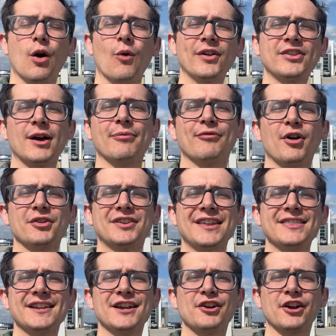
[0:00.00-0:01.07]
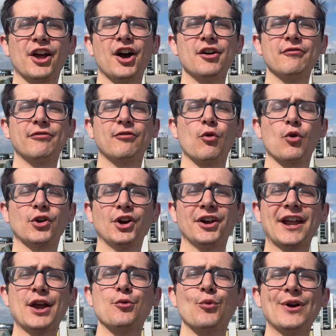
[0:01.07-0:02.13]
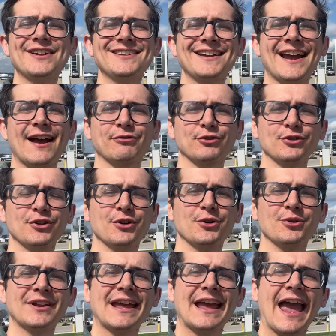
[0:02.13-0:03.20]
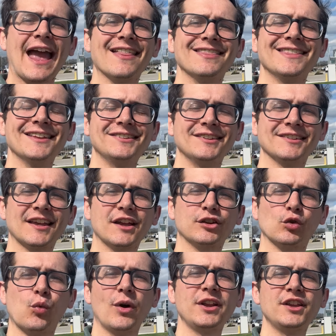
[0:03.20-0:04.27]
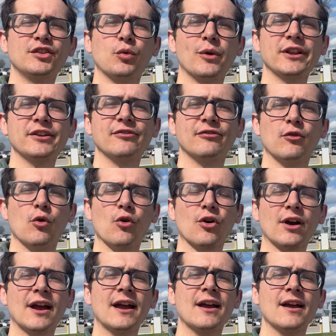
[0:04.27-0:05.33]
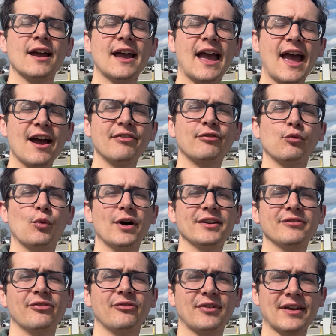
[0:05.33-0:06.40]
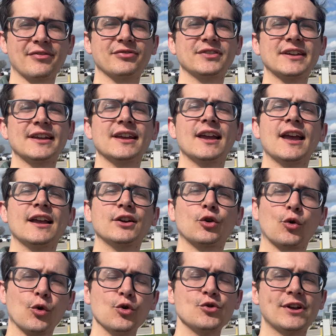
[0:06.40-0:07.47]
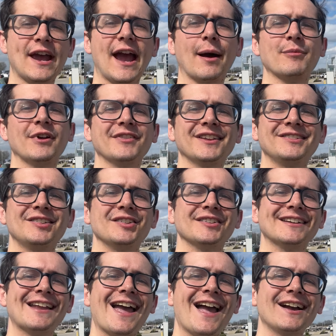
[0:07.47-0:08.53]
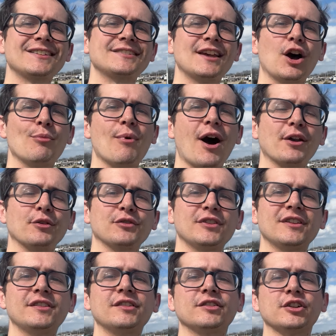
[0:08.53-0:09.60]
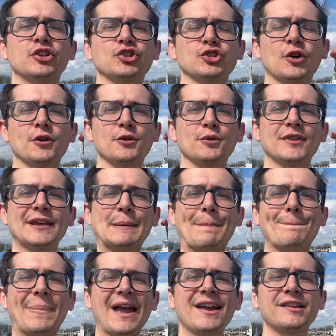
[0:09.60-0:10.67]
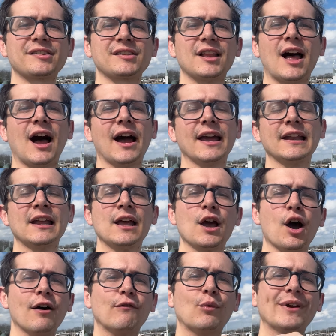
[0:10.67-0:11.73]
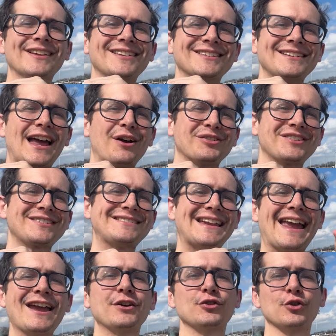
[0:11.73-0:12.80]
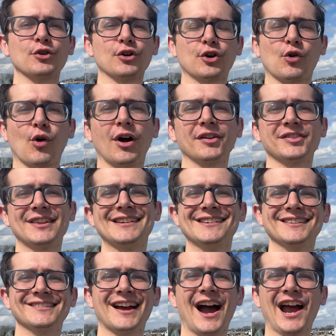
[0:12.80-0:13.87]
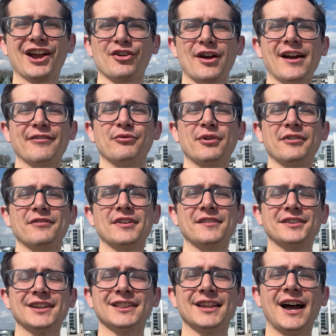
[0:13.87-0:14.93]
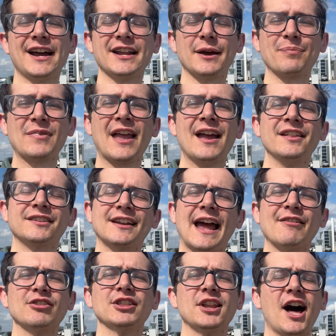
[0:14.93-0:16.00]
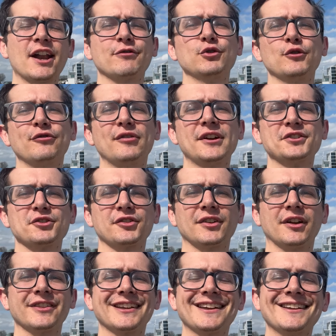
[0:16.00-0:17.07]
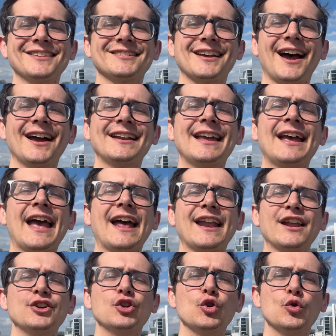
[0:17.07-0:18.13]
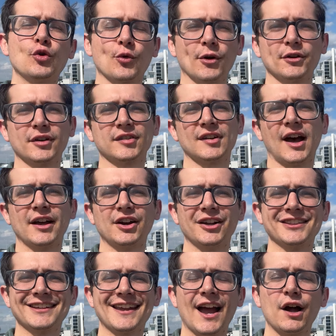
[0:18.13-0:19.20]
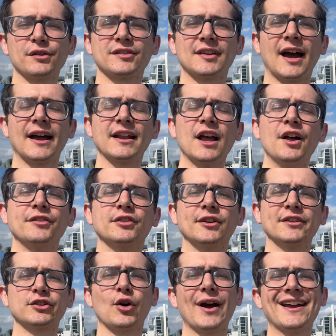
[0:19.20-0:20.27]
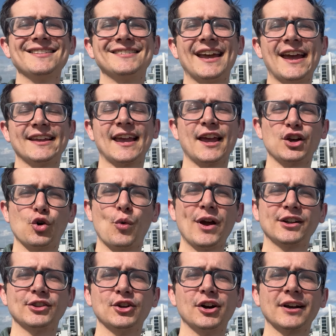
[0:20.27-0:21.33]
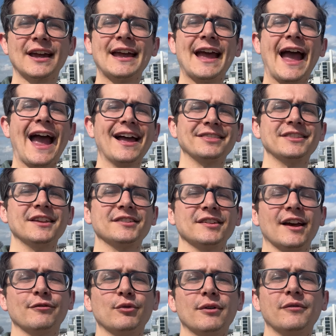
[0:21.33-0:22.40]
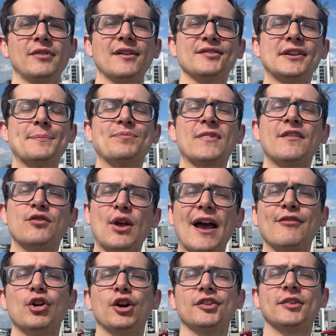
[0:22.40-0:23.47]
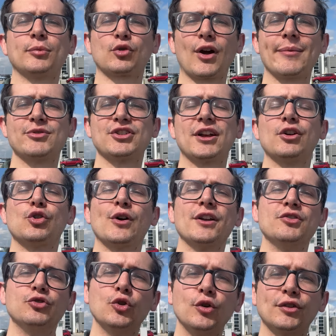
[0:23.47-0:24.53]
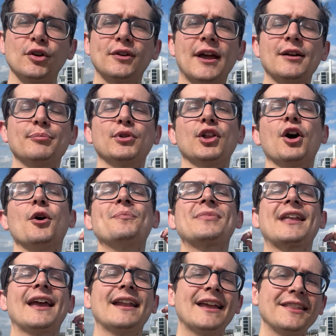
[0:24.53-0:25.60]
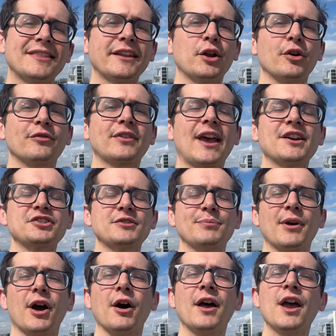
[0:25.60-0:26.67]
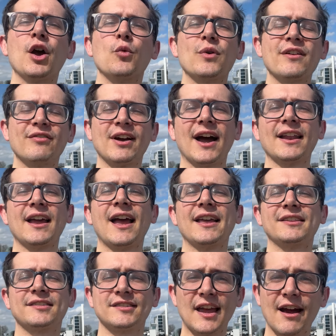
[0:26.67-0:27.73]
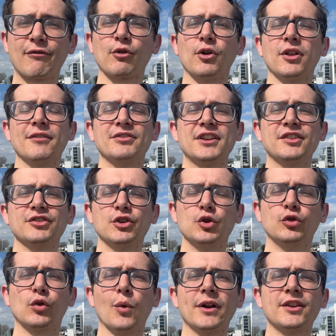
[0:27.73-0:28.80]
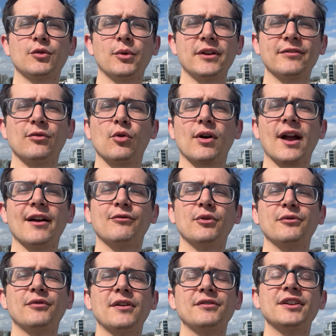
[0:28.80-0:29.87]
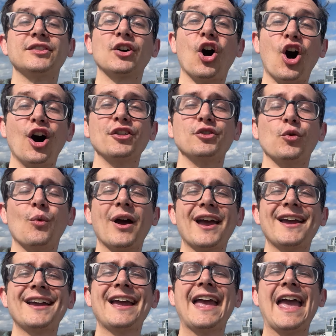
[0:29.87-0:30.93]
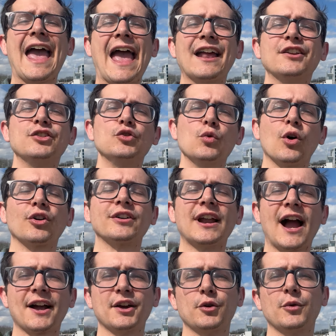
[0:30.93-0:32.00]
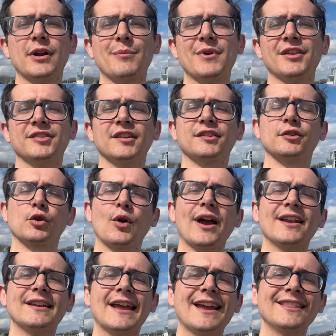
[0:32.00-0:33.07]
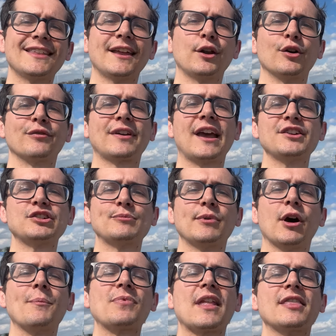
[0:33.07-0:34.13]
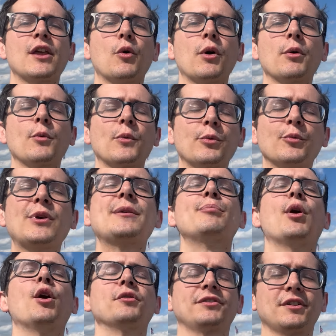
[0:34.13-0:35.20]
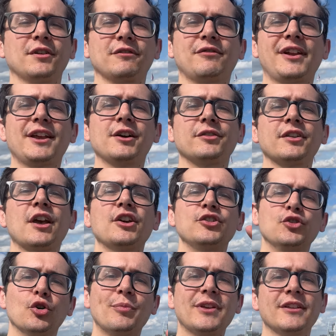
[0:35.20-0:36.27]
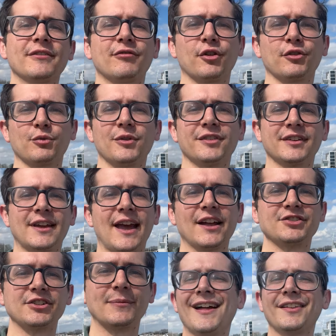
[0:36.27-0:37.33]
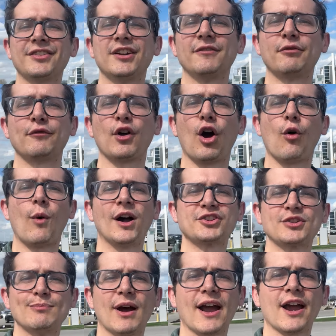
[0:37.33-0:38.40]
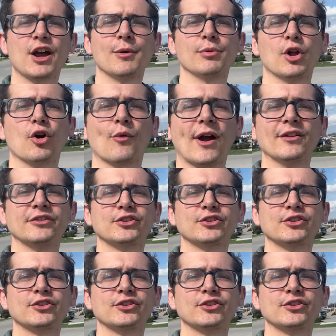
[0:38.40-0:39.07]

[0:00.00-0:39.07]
What's up folks, Ethan here at Hunt Ford on a windy afternoon and this is a 2024 F-150 crew cab. Now this is an XL model, so this is gonna show you the baseline of what is now standard across the entire F-150 lineup. It's gonna have a lot of new features on the inside and a new grille design on the outside. So let's go ahead and take a quick look at this F-150. If you haven't already subscribed to the channel, go ahead and do so down below and hit that notification bell. We've got several of these new 2024 F-150s on the way and you are not gonna wanna miss it, so go ahead and hit that notification bell. That way when we post those videos, you'll be the first ones to catch it. That's enough of y'all watching my hair blow around.